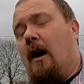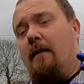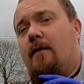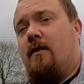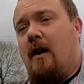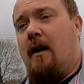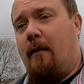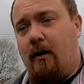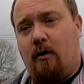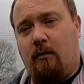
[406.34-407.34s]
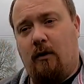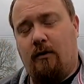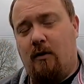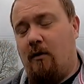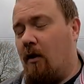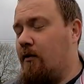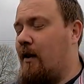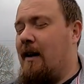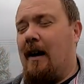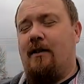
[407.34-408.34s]
every time I upload new
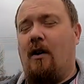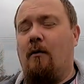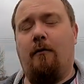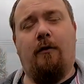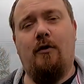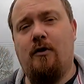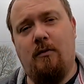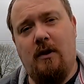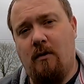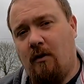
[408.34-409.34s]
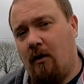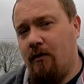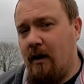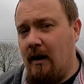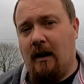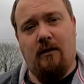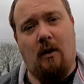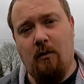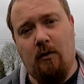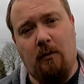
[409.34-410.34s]
content. I don't flood you with new content. I
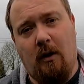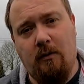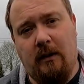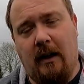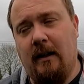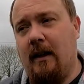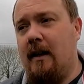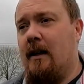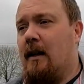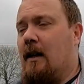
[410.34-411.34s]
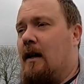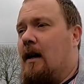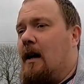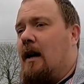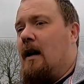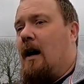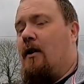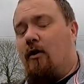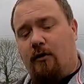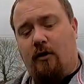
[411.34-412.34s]
don't upload daily.
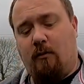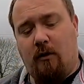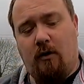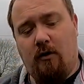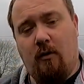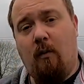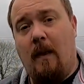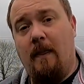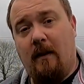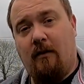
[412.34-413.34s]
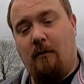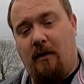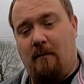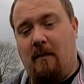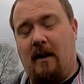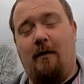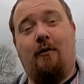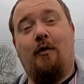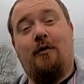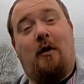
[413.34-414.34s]
I only upload when there's something
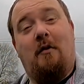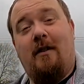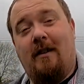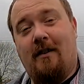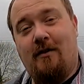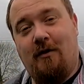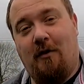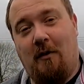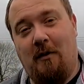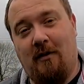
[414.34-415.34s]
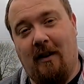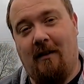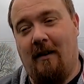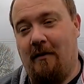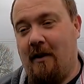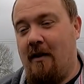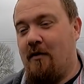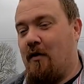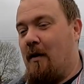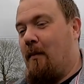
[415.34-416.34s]
meaningful. Sorry, Sasha's just throwing a stick around and hit
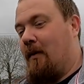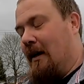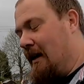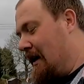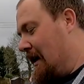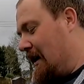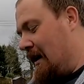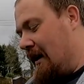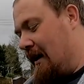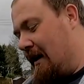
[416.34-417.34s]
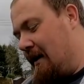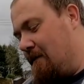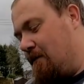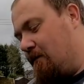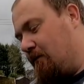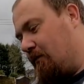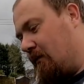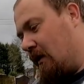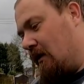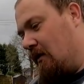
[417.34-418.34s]
the tripod.
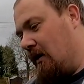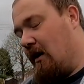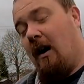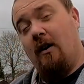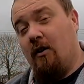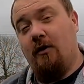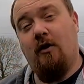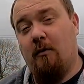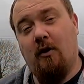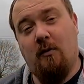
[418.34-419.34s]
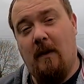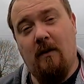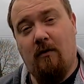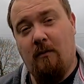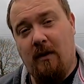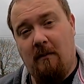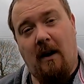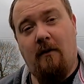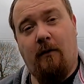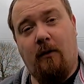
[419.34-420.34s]
Yeah, I only upload when there's something
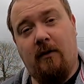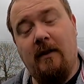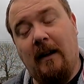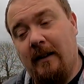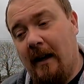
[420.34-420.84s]
meaningful to tell